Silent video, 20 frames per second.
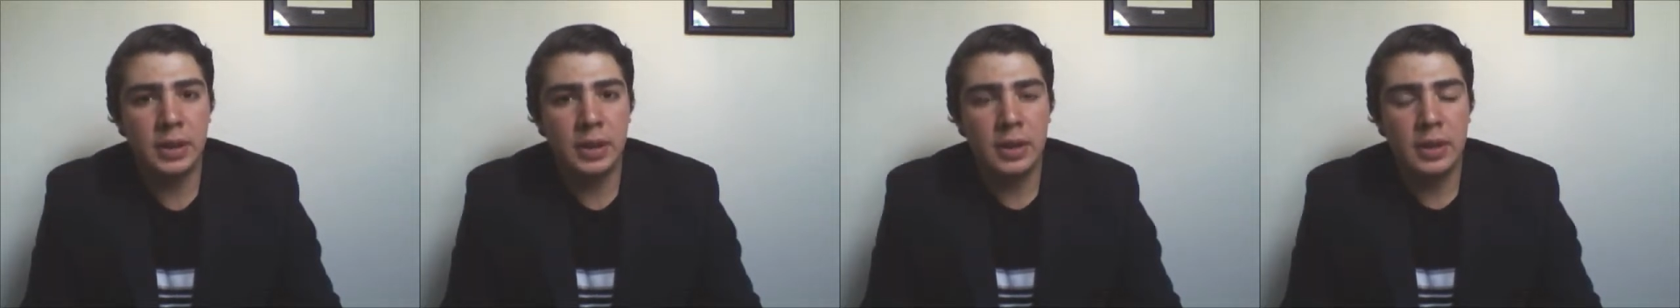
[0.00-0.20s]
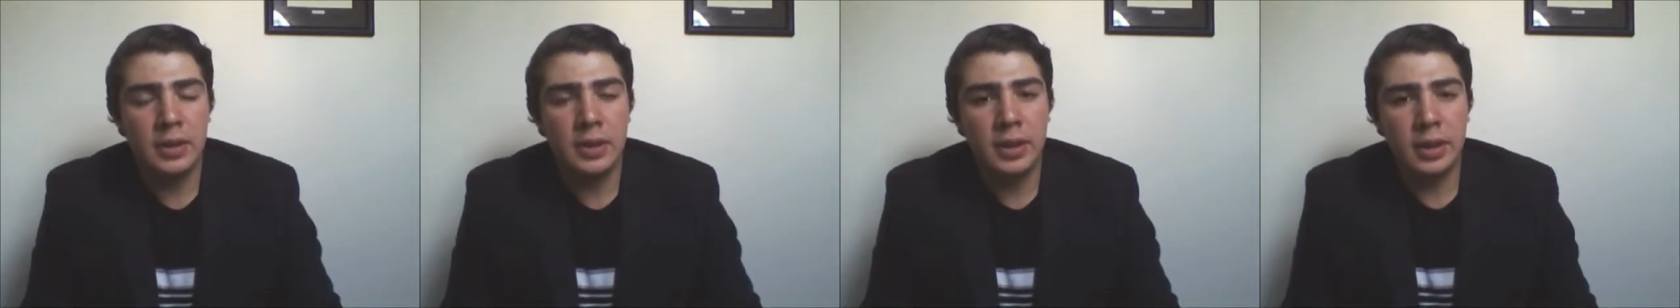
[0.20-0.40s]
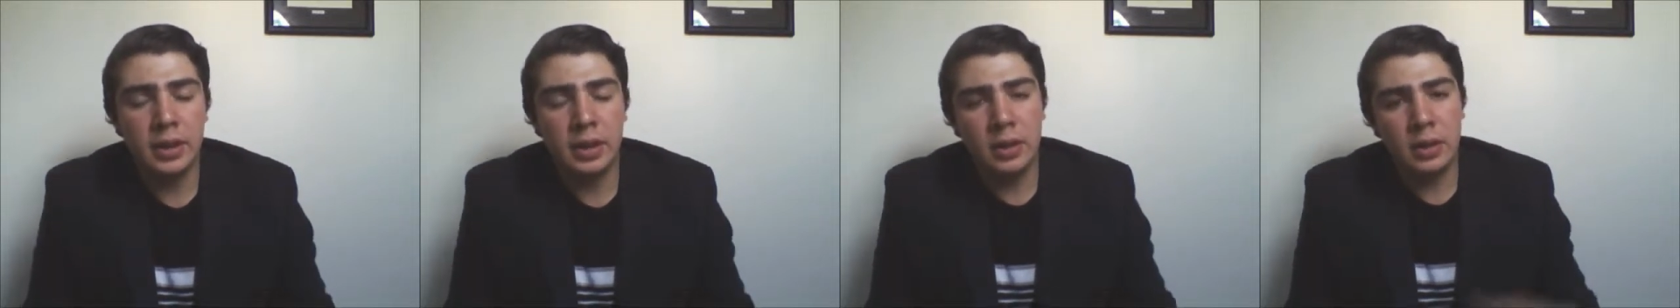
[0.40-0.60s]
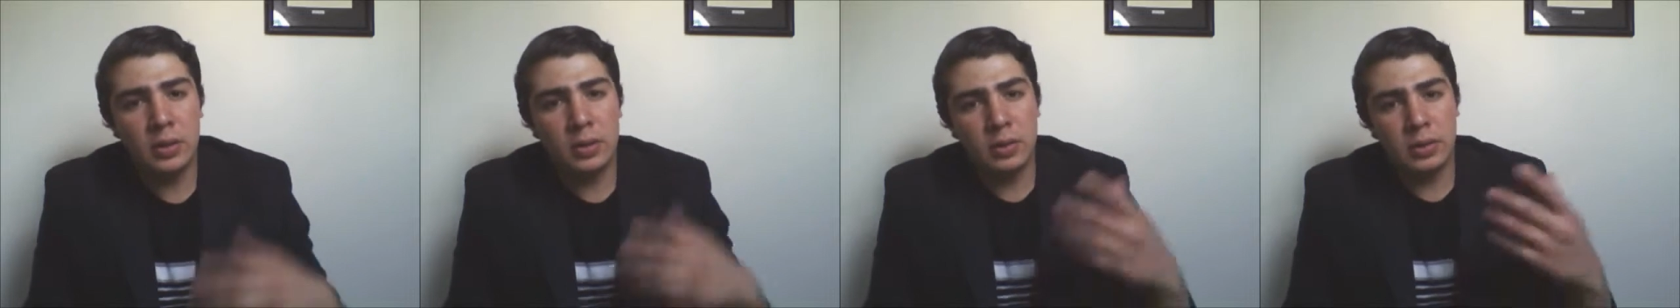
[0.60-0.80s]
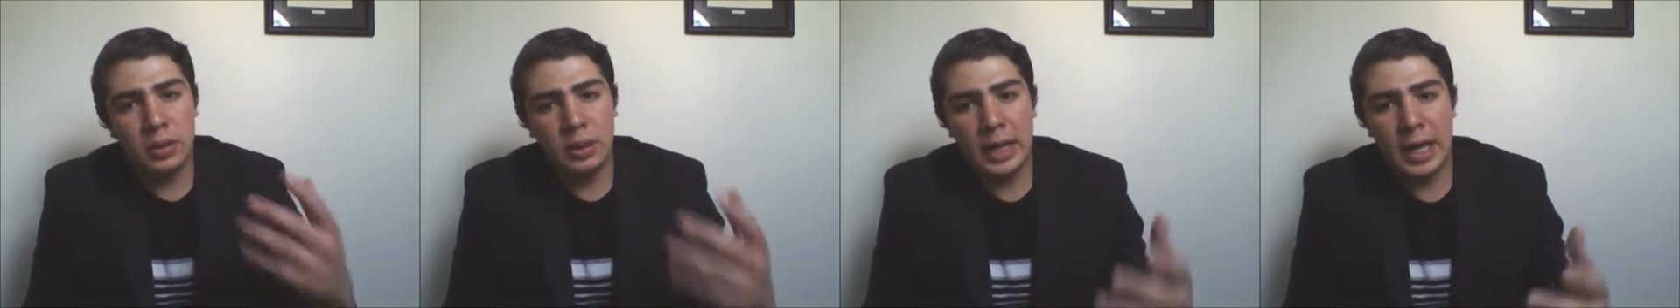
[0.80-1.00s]
Then,
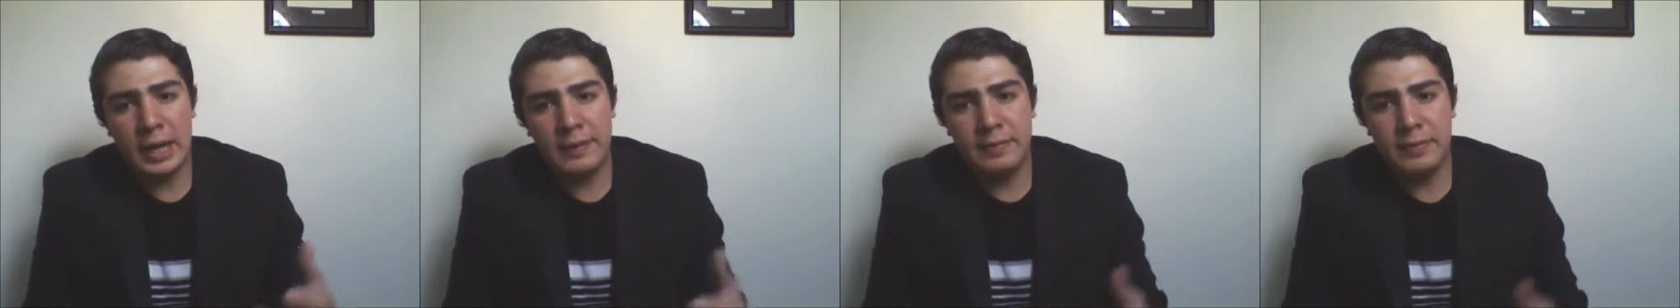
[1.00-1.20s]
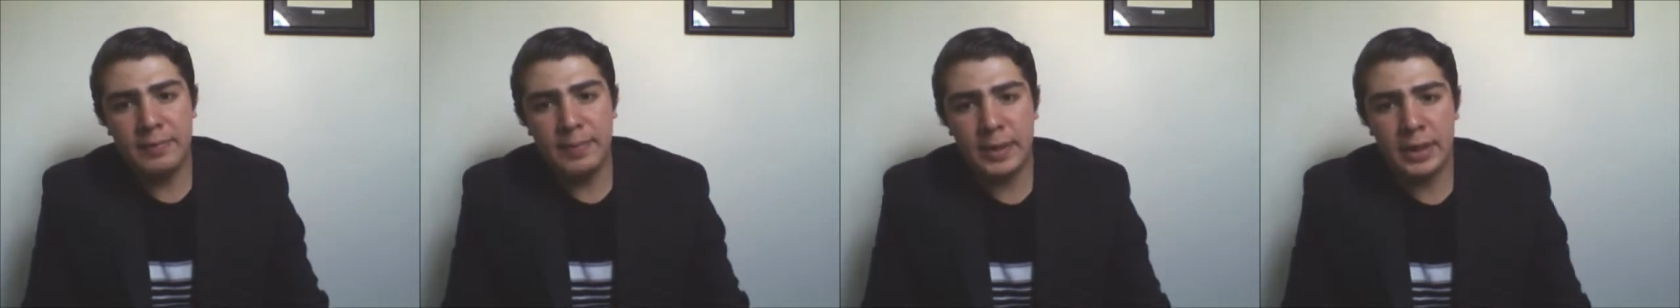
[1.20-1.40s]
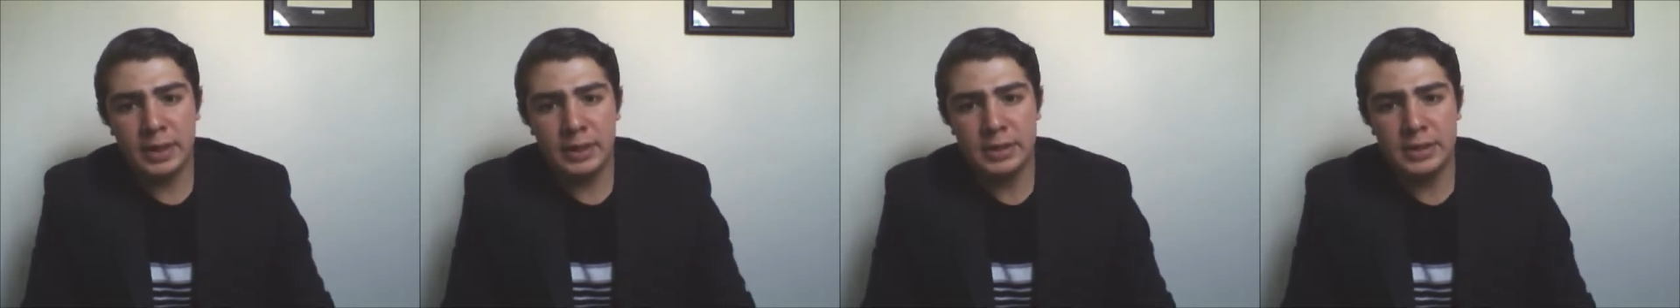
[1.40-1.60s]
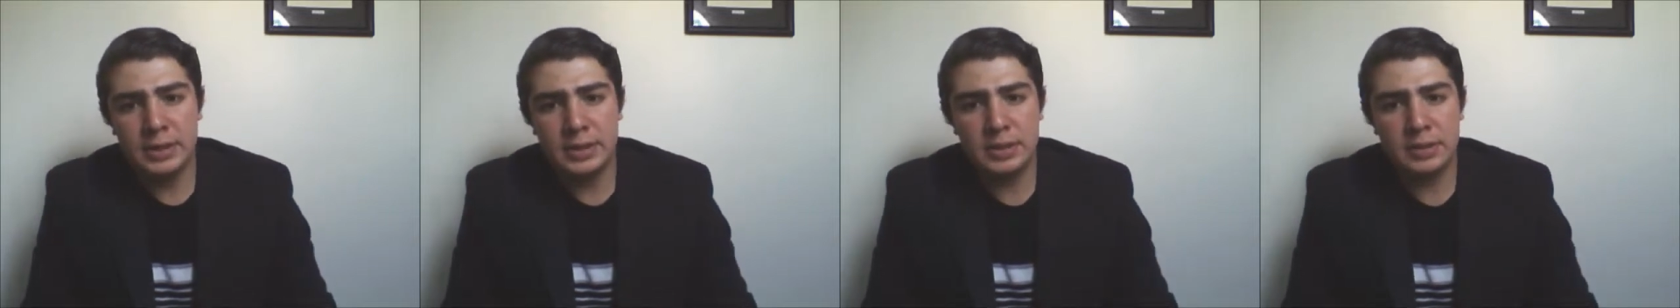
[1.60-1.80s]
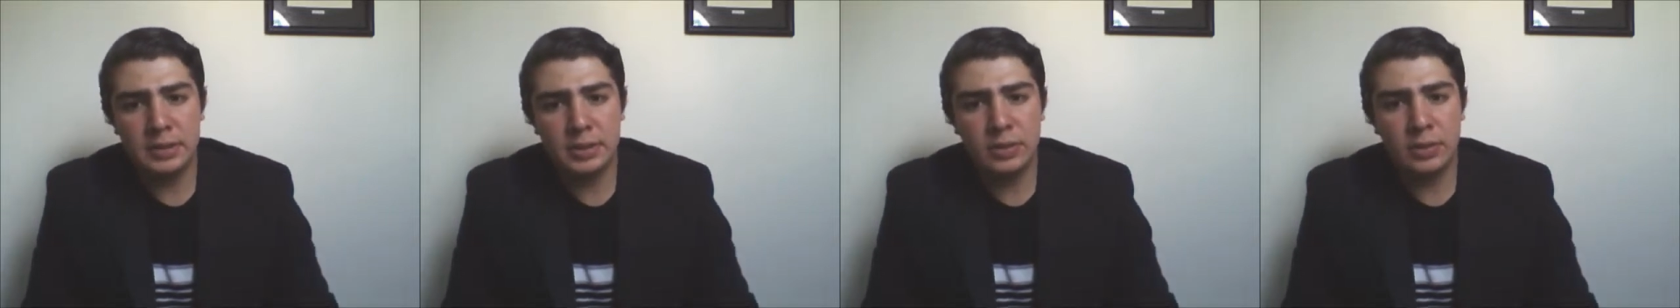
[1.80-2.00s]
our life
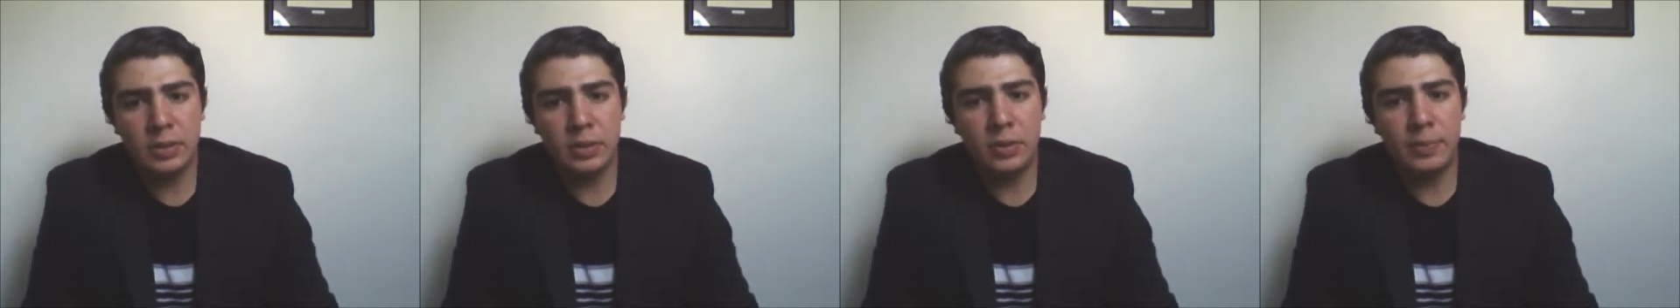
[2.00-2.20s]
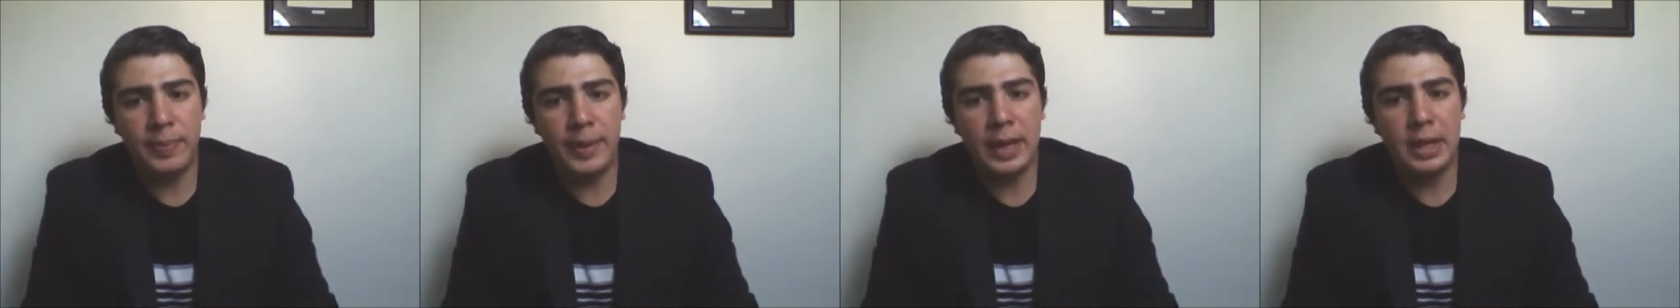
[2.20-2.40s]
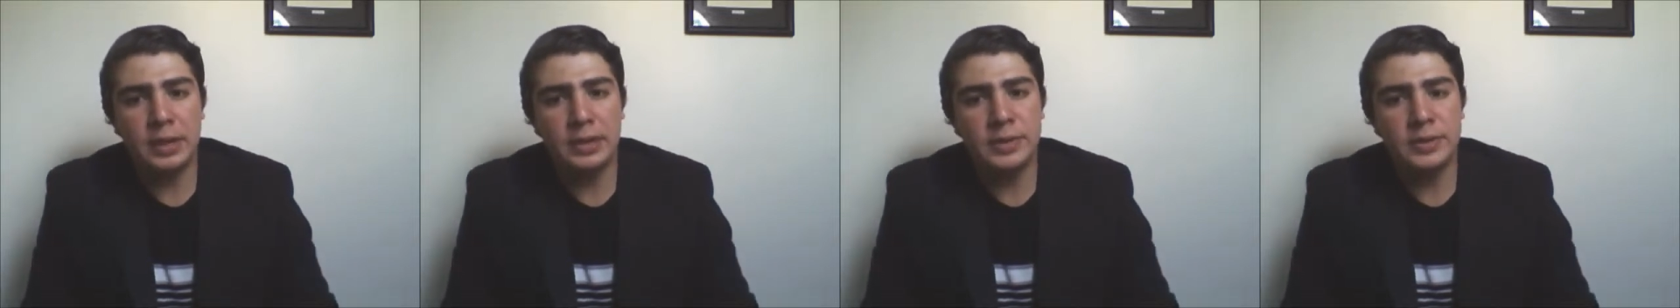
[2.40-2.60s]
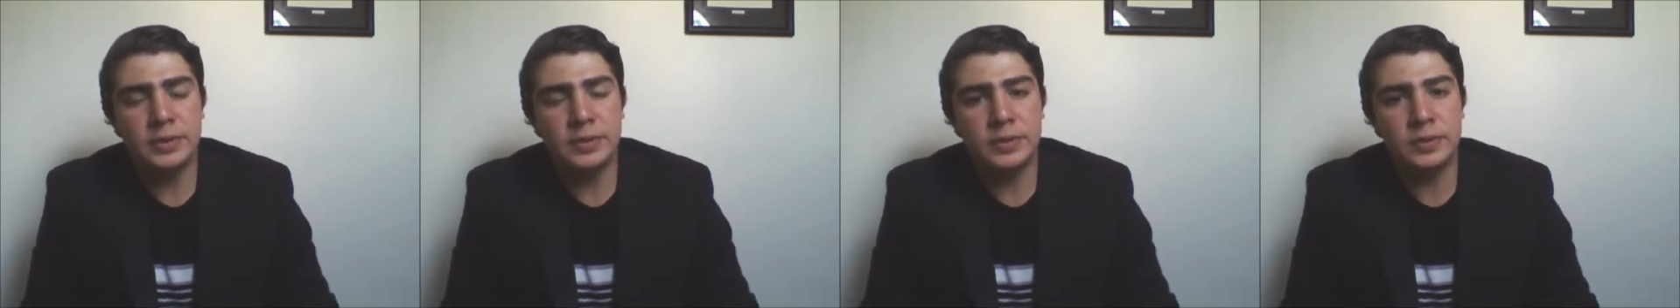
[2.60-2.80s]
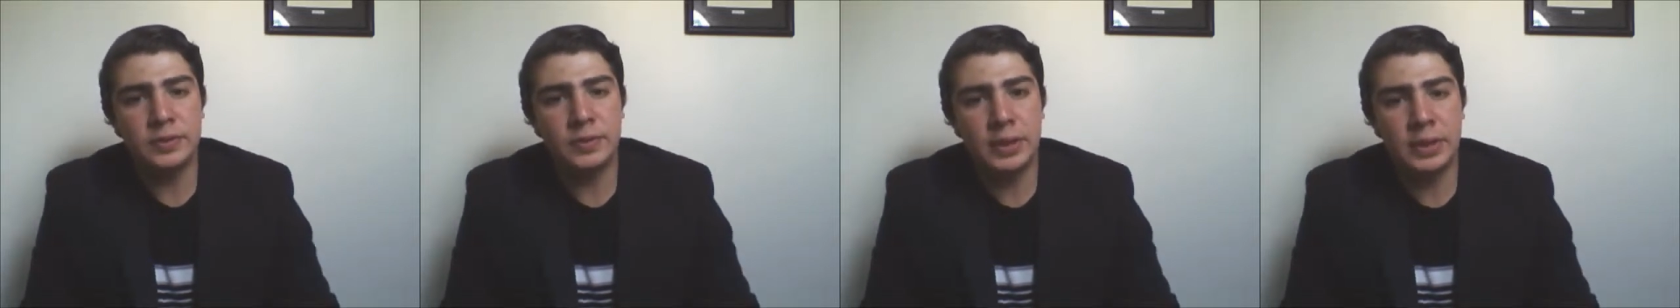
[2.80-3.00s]
events, our values,
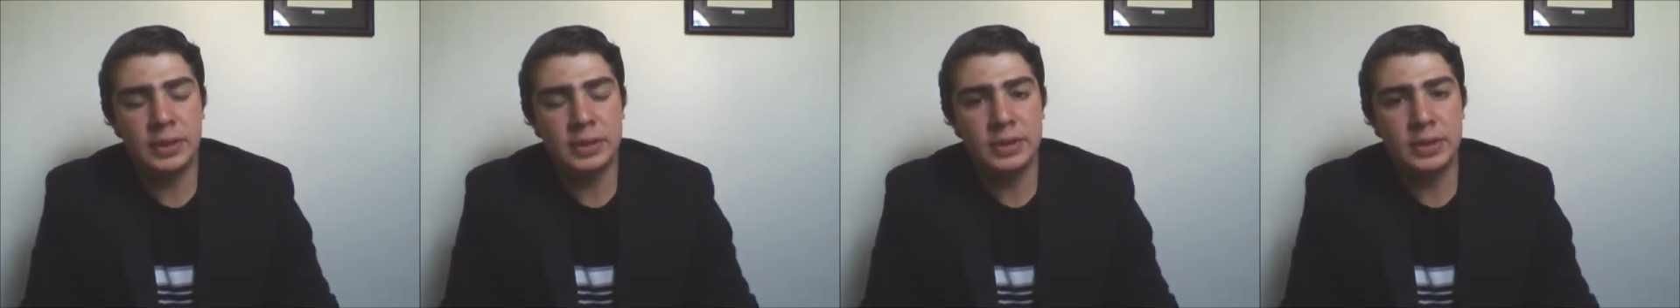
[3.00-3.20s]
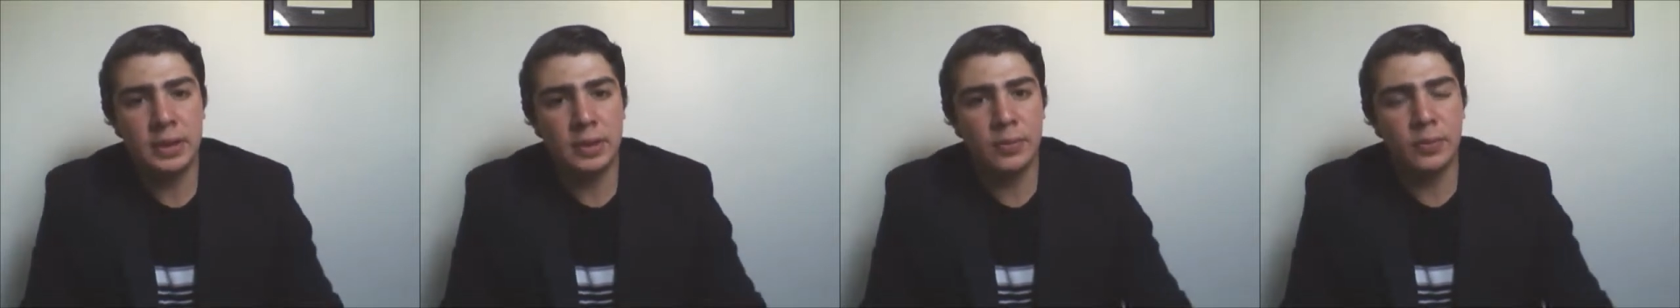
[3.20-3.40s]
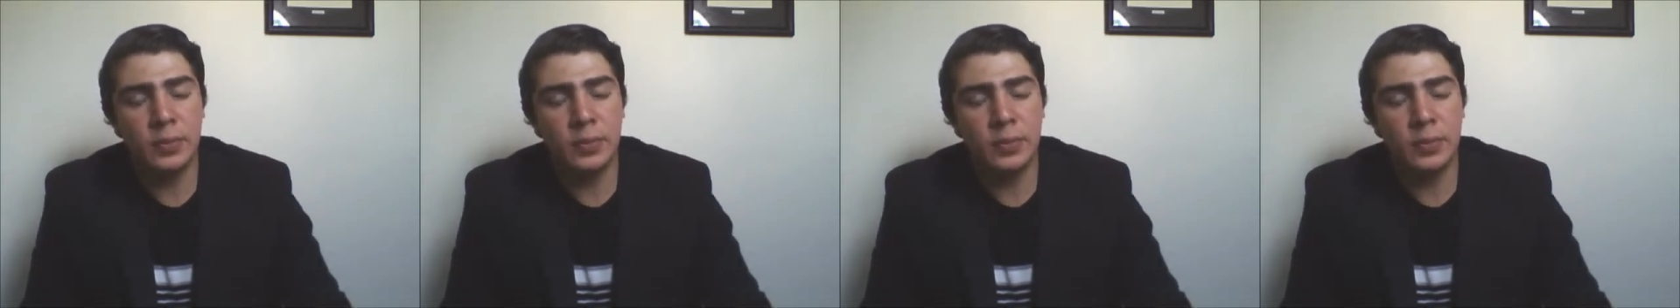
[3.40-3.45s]
strengths, and